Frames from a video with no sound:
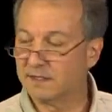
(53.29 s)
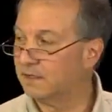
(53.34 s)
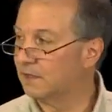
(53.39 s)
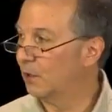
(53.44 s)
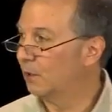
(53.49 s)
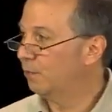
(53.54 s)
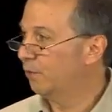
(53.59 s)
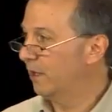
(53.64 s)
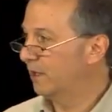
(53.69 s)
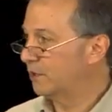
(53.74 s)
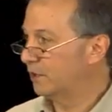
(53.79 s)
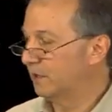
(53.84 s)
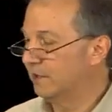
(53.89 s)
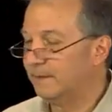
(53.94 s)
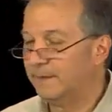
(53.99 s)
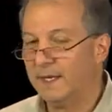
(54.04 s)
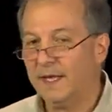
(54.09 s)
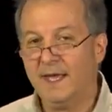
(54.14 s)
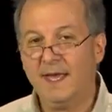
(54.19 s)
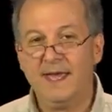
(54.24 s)
no pressure,
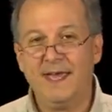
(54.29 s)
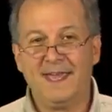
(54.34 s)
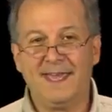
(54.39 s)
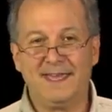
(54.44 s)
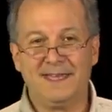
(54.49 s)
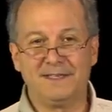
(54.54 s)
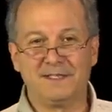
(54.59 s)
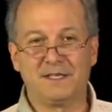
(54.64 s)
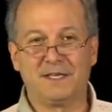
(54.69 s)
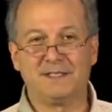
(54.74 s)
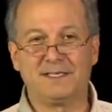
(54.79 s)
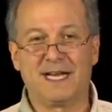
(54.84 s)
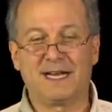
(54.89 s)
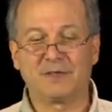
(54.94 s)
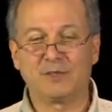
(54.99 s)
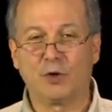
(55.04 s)
is Dr.